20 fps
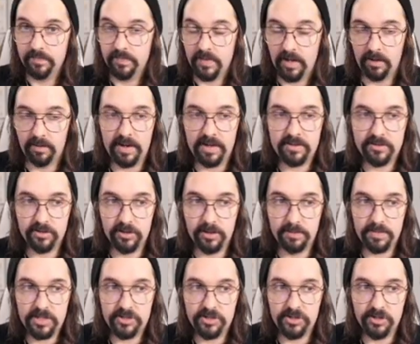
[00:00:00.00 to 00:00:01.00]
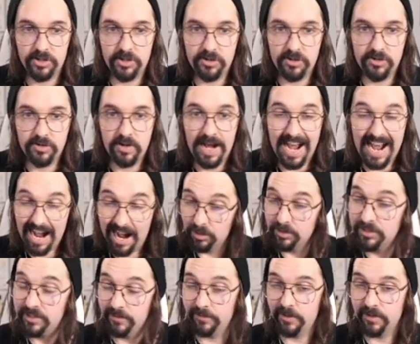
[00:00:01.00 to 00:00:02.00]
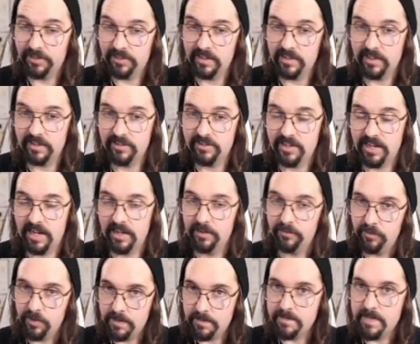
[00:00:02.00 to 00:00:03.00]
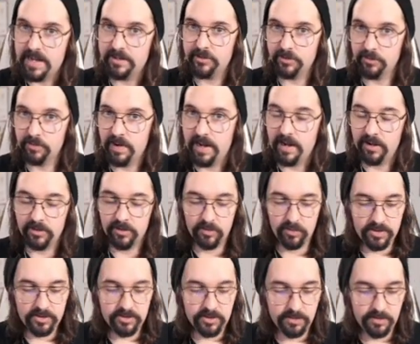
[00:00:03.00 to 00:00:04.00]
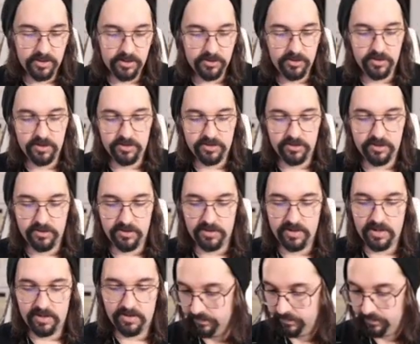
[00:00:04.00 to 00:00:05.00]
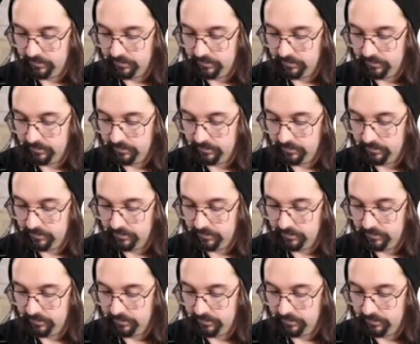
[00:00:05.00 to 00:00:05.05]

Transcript: All right, so let me show you how different they can sound if we mess around with some of the chords underneath.